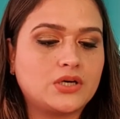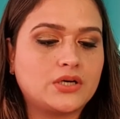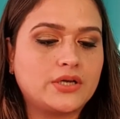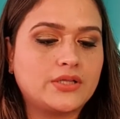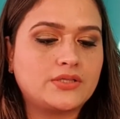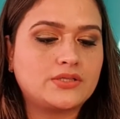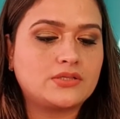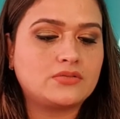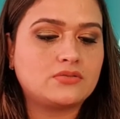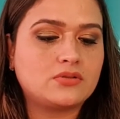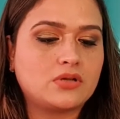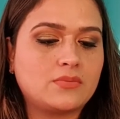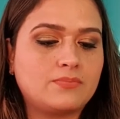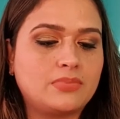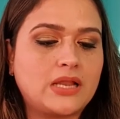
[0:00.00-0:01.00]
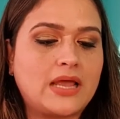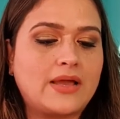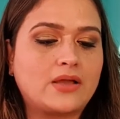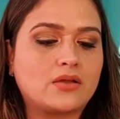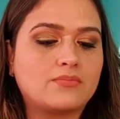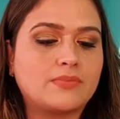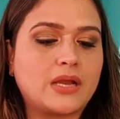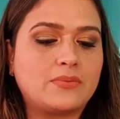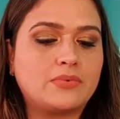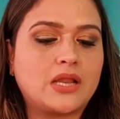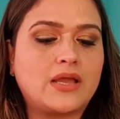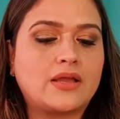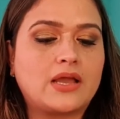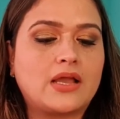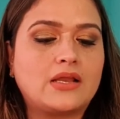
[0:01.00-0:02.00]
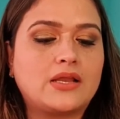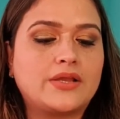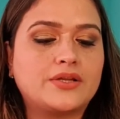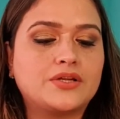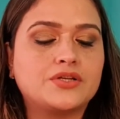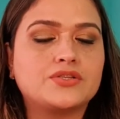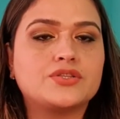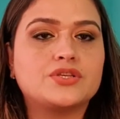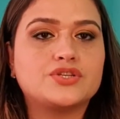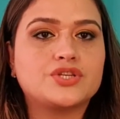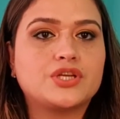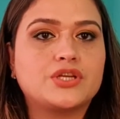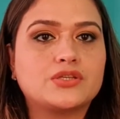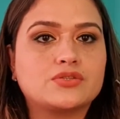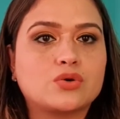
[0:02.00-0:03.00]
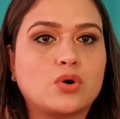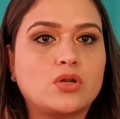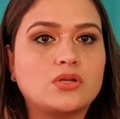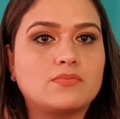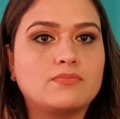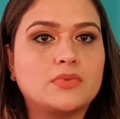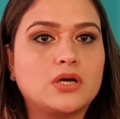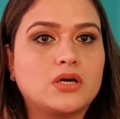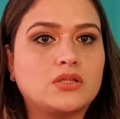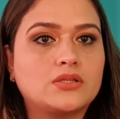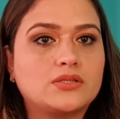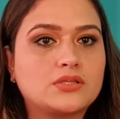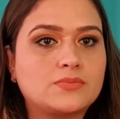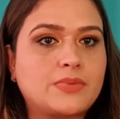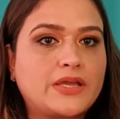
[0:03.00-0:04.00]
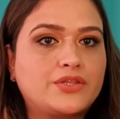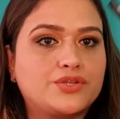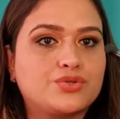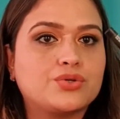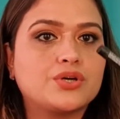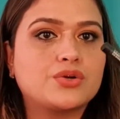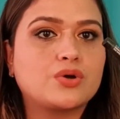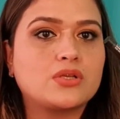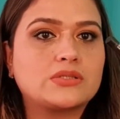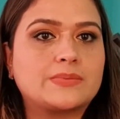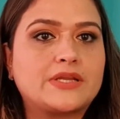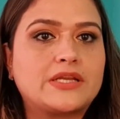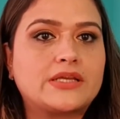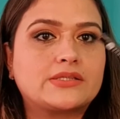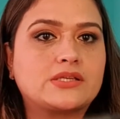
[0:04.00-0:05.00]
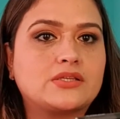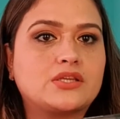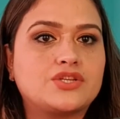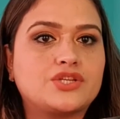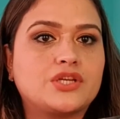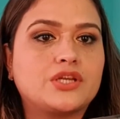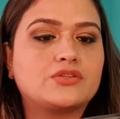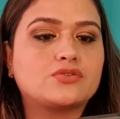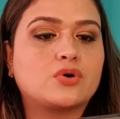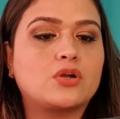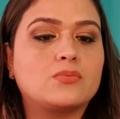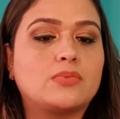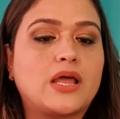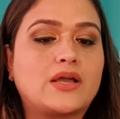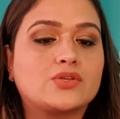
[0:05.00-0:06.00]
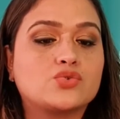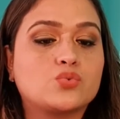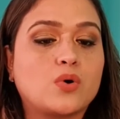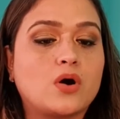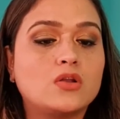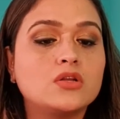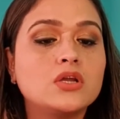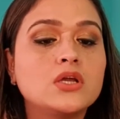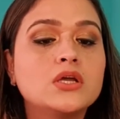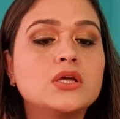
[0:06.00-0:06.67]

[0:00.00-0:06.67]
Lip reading: It's a matte black eyeliner. The shade is called, this is by the Sugar Cosmetics, and the shade is called Black Swan.